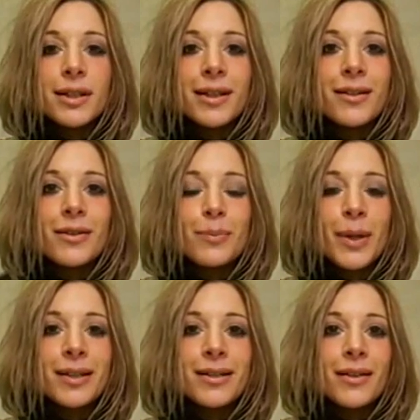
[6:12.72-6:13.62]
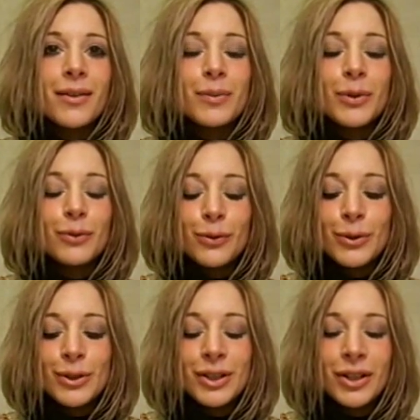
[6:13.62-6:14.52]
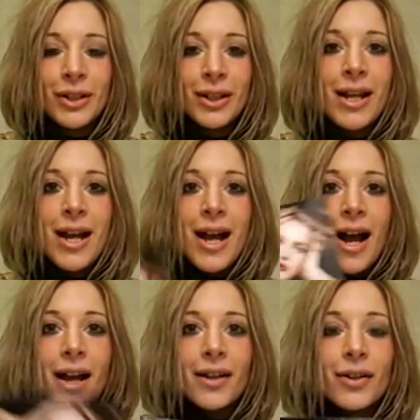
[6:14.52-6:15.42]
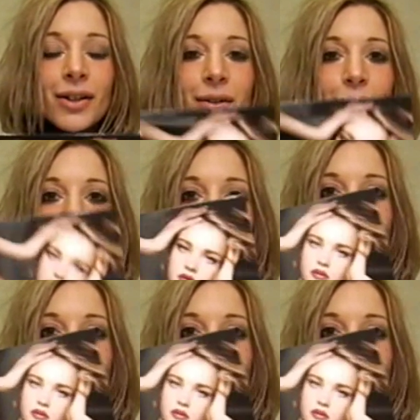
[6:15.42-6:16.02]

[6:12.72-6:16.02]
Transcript: spent a small fortune, I got given a few